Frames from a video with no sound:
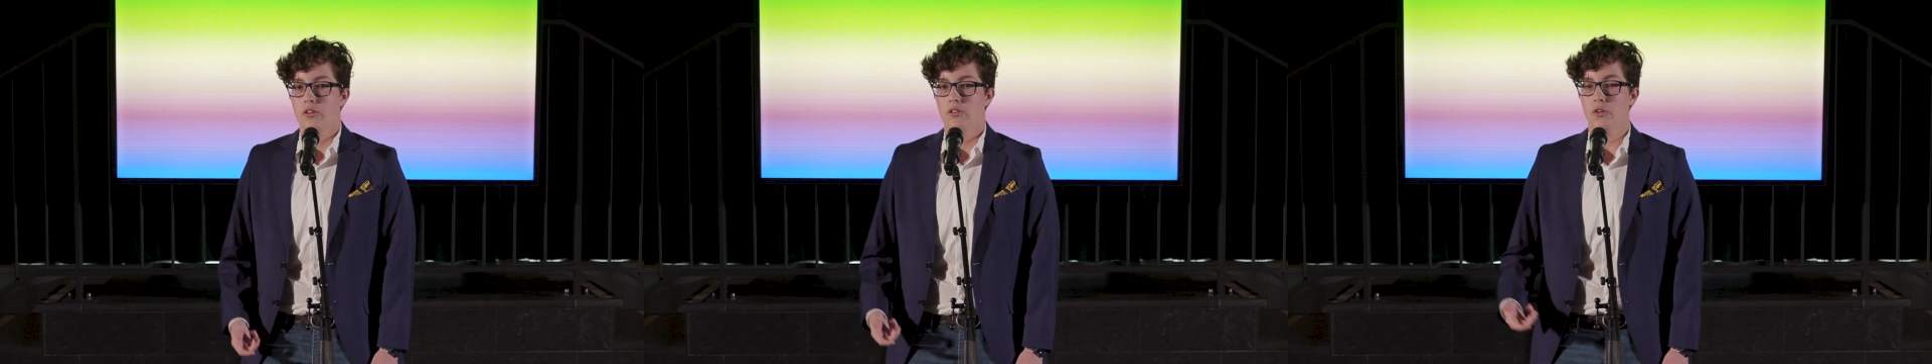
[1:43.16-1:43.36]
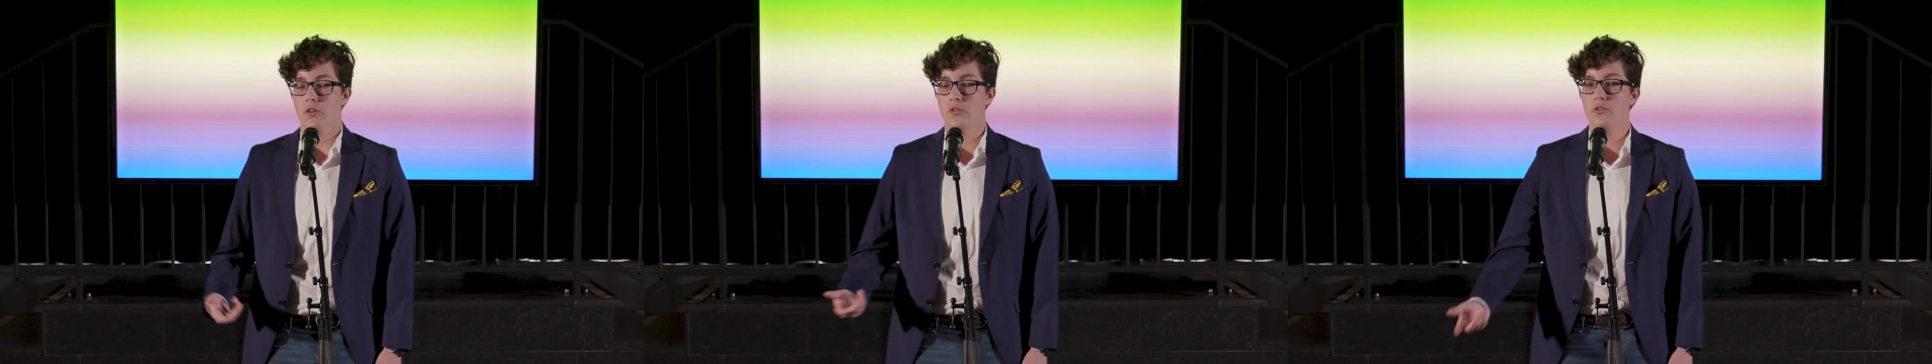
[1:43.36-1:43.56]

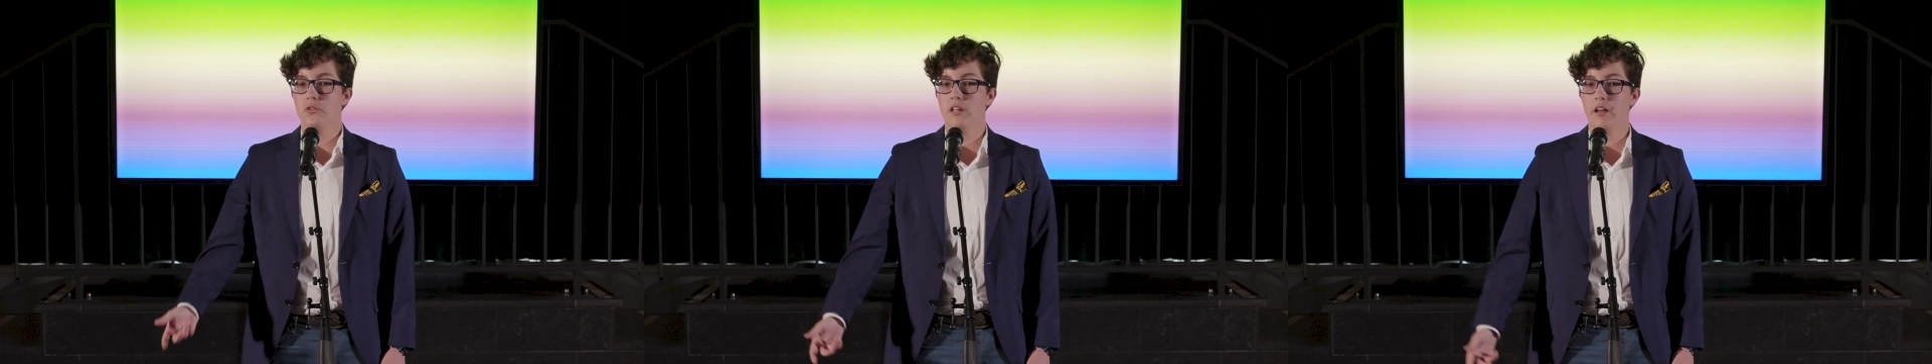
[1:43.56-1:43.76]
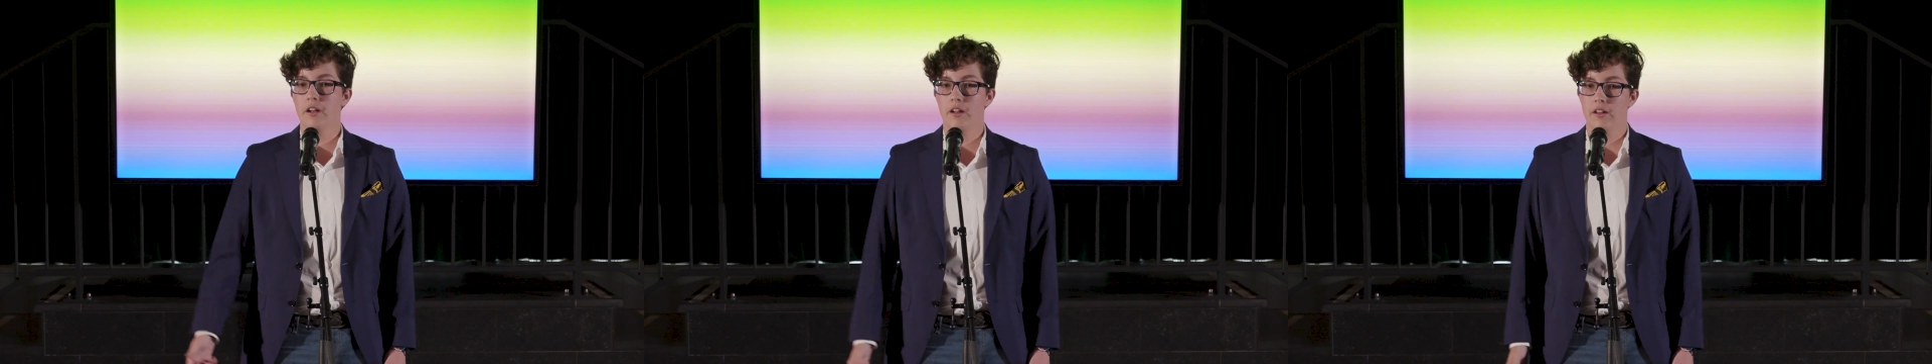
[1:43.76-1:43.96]
soy
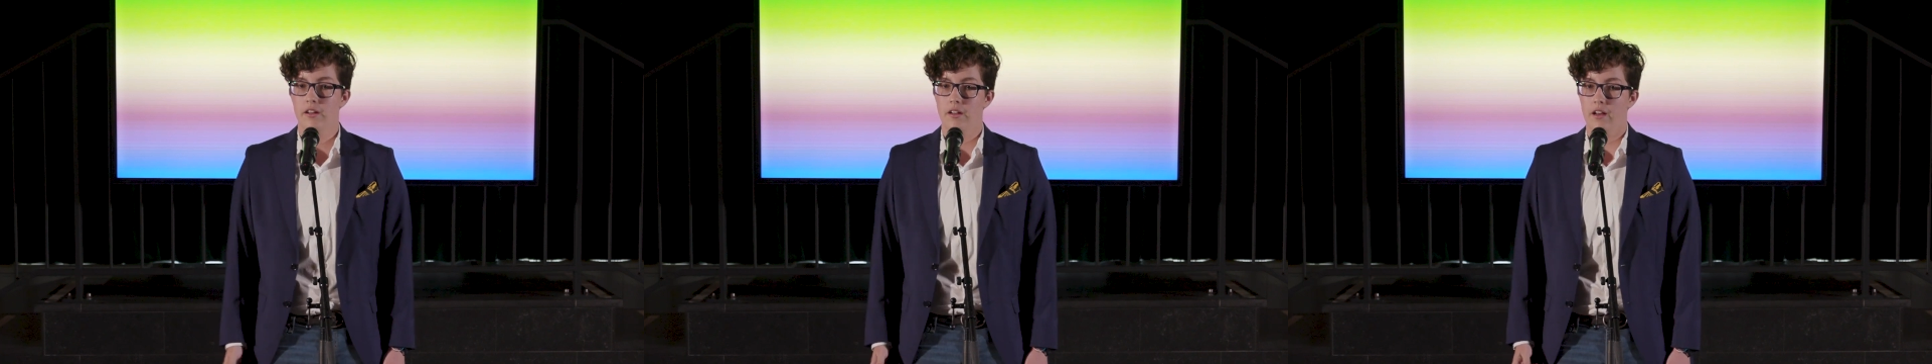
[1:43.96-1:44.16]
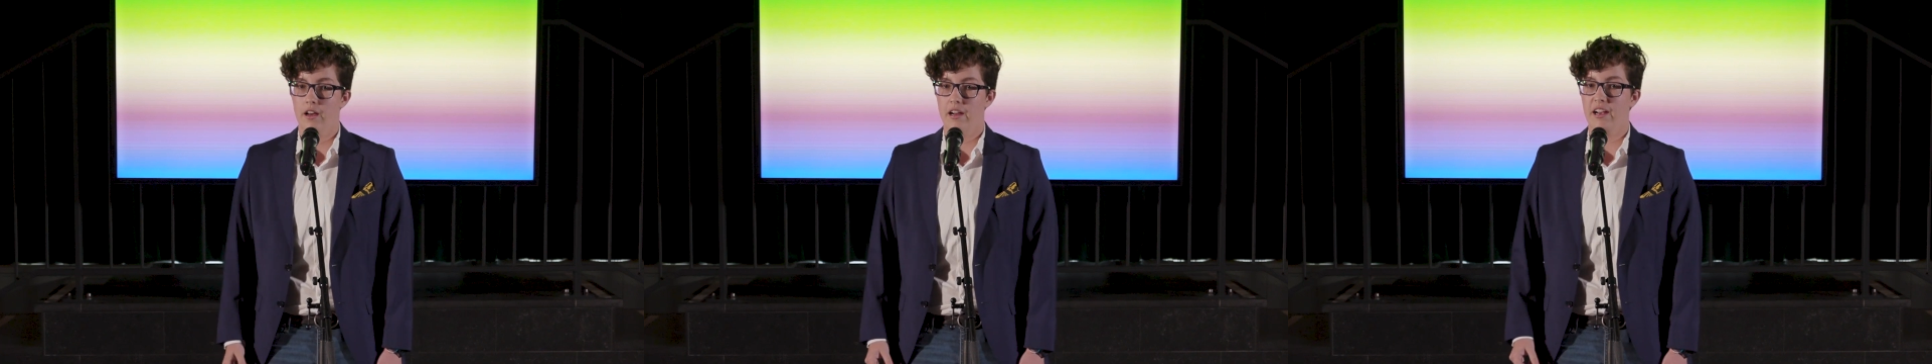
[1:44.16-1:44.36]
Susana,